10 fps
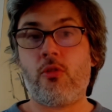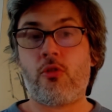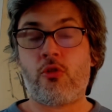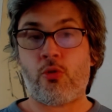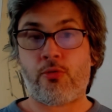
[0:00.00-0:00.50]

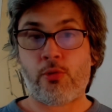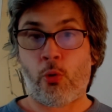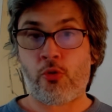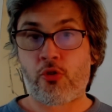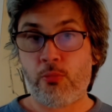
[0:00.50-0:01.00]
to
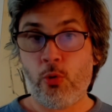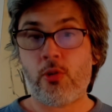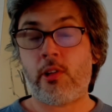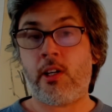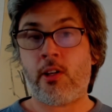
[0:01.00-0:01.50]
flow
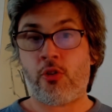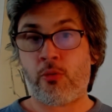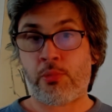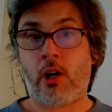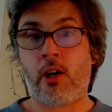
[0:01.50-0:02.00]
smoothly in
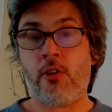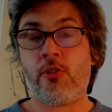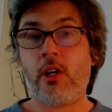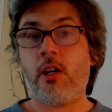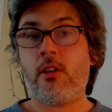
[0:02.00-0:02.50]
the
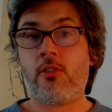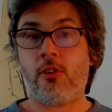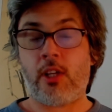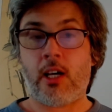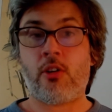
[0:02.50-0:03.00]
blood to
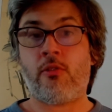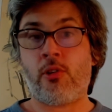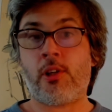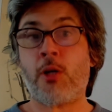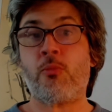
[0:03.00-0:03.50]
the end of
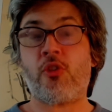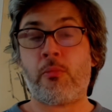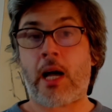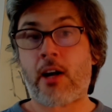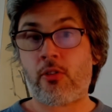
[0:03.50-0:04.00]
the limbs
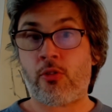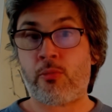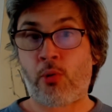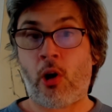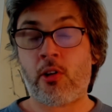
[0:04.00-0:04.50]
and back to
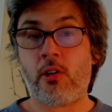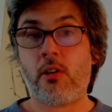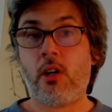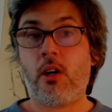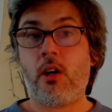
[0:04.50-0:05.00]
the
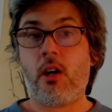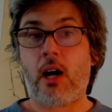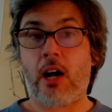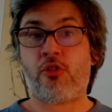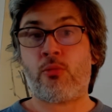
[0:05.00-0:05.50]
body
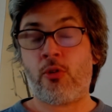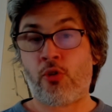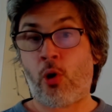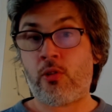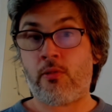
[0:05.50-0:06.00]
as a
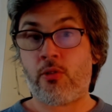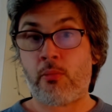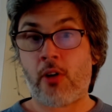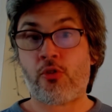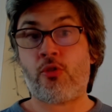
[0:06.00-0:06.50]
result of the
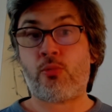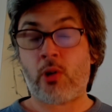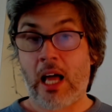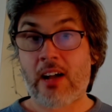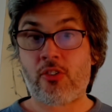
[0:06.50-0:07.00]
muscles
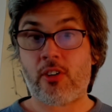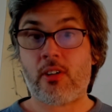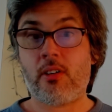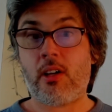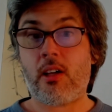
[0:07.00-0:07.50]

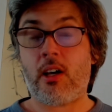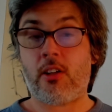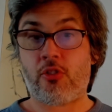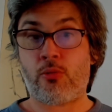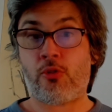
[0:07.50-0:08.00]
relaxing
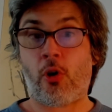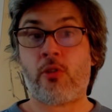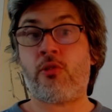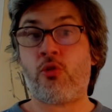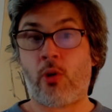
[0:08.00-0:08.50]
and as a
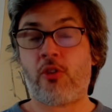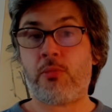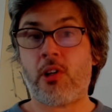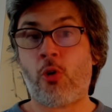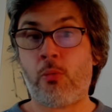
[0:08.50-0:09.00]
result of the joints
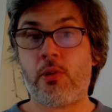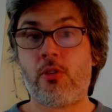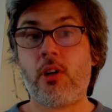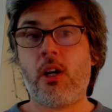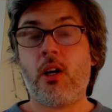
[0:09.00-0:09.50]
being
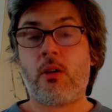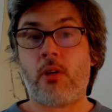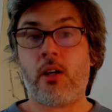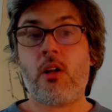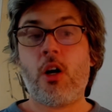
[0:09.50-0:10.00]
opened,
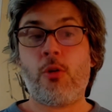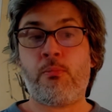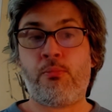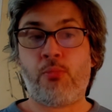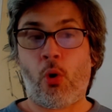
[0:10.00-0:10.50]
right?
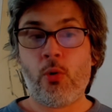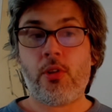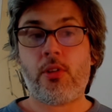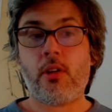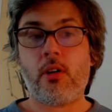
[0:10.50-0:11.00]

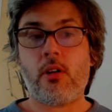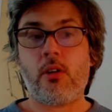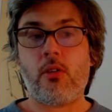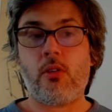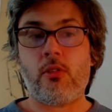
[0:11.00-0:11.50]
Both
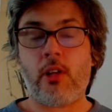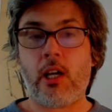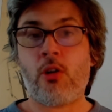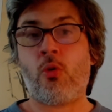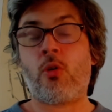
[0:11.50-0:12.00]

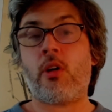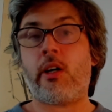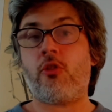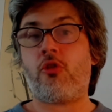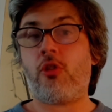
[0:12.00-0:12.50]
Neigong
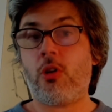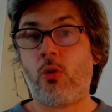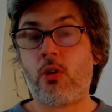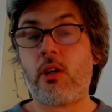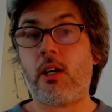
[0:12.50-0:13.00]
and
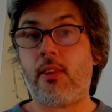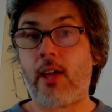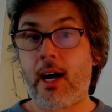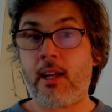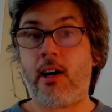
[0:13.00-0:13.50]
Qigong in
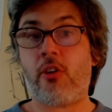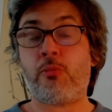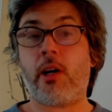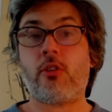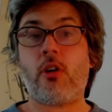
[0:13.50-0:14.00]
that
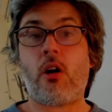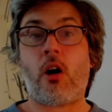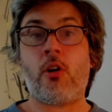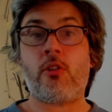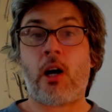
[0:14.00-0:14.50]
aspect
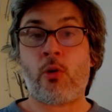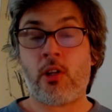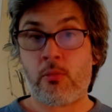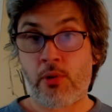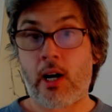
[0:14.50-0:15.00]
are
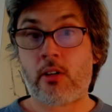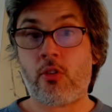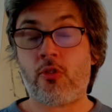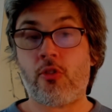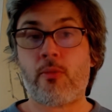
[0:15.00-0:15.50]
Daoyin
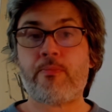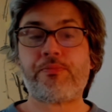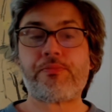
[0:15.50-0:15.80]
practices.